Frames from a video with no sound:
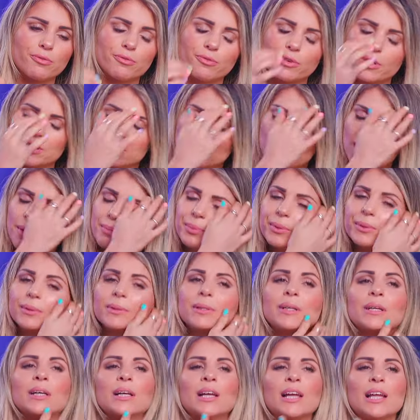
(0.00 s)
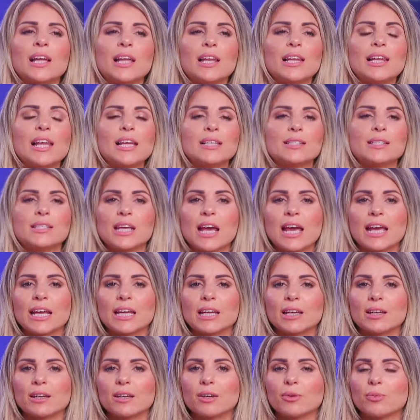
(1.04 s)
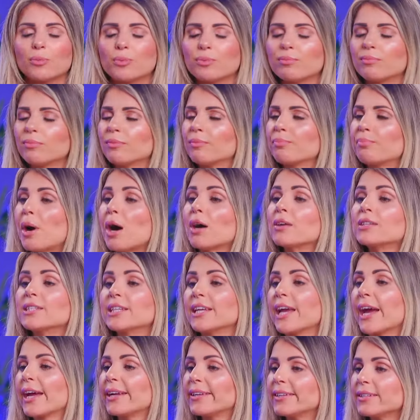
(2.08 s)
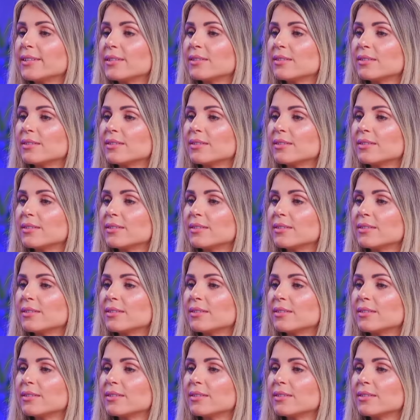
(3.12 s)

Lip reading: example, let's take Partygate.